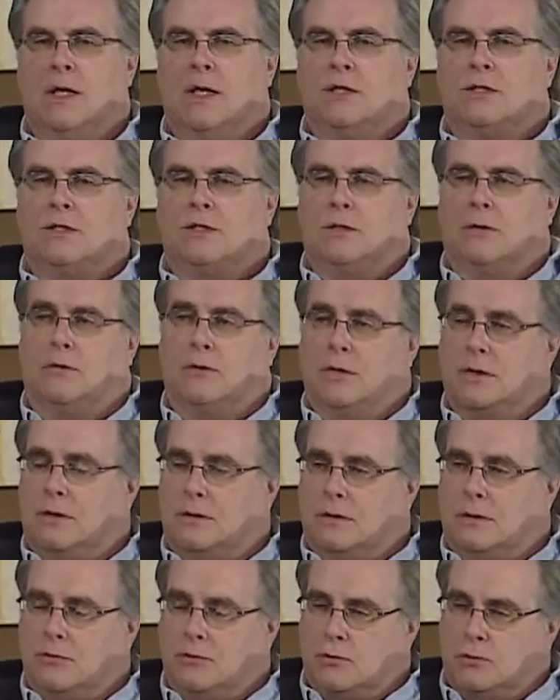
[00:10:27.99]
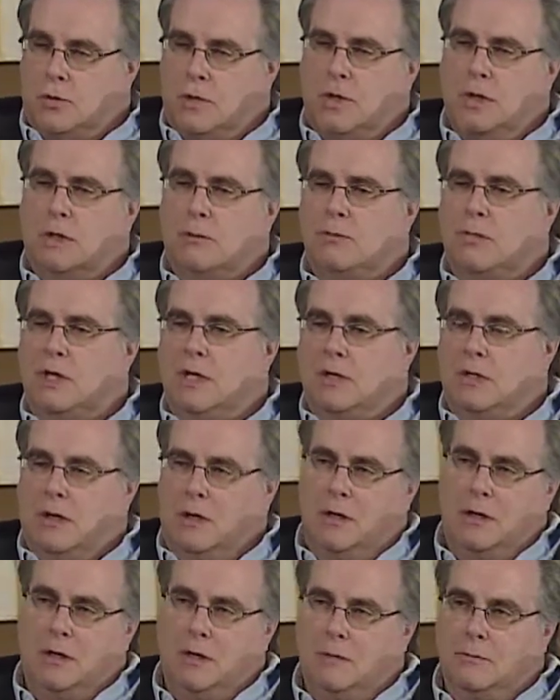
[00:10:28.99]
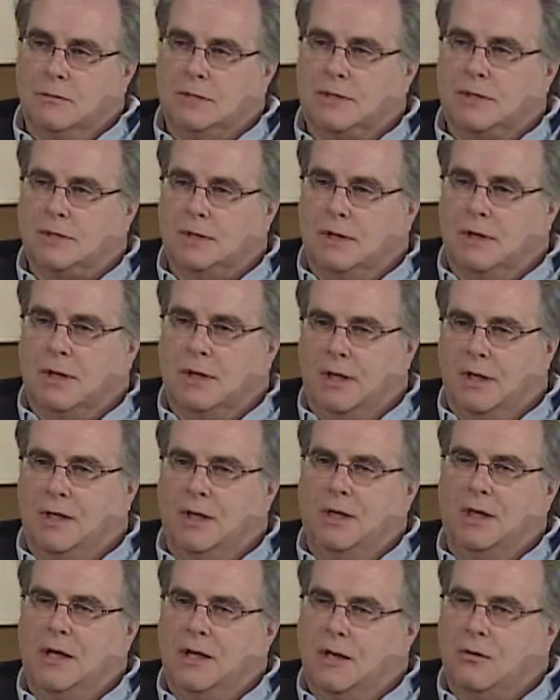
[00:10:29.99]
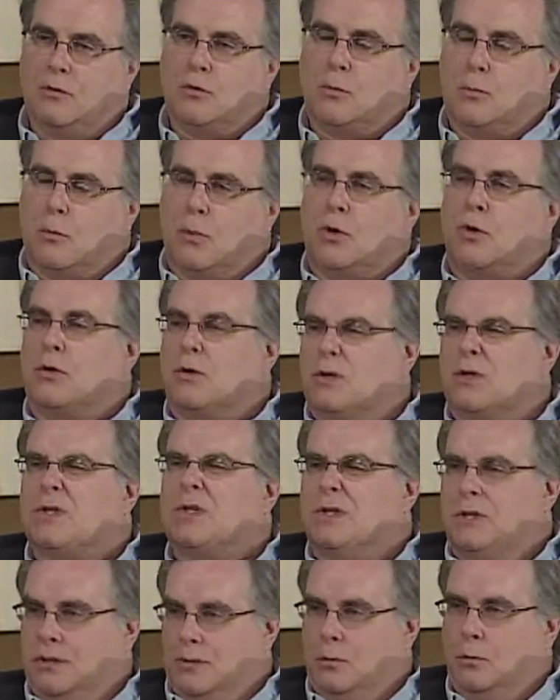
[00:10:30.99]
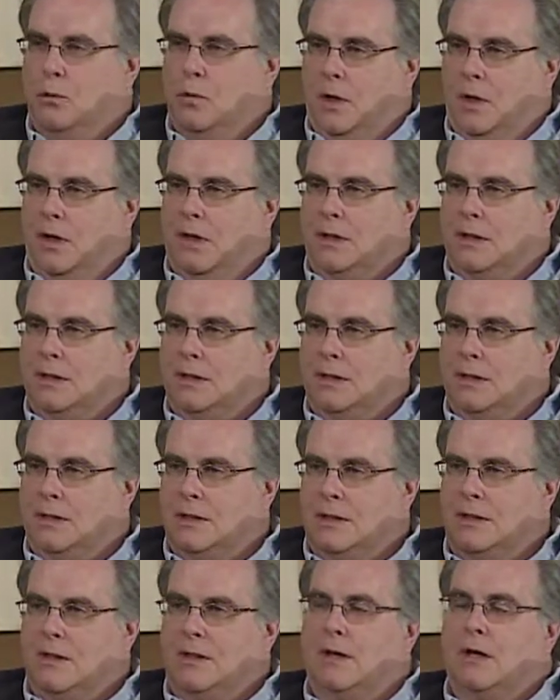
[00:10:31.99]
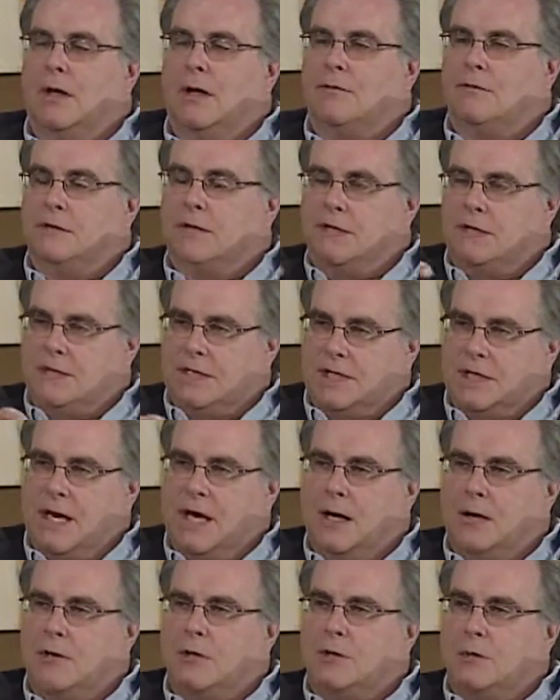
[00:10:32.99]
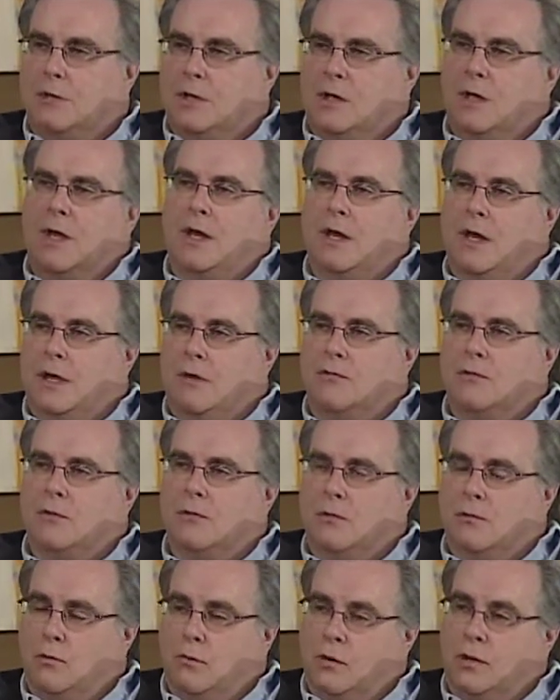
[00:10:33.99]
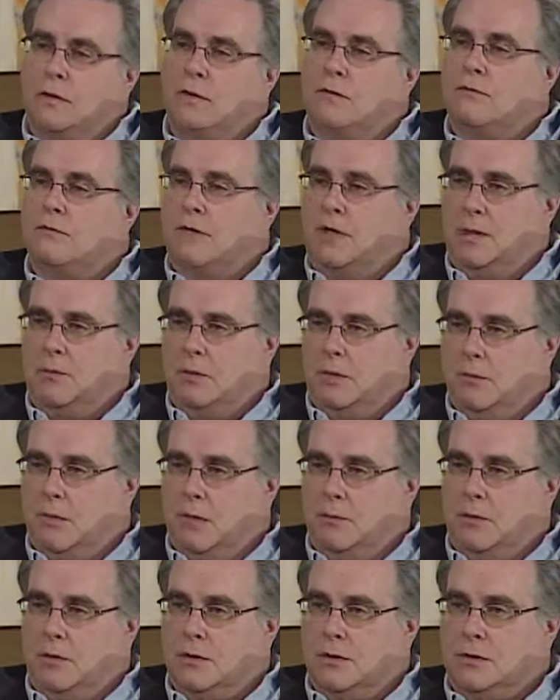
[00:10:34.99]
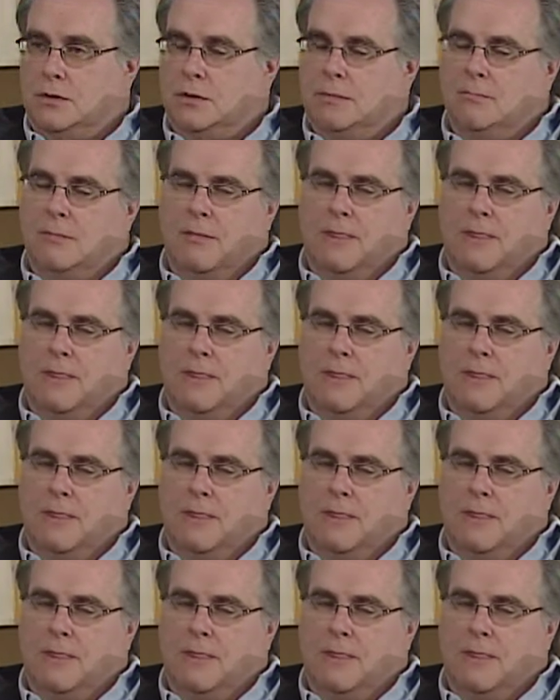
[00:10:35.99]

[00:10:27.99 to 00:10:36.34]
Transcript: So the drug becomes another person, in a way, of the desire and the behavior of one of the family members,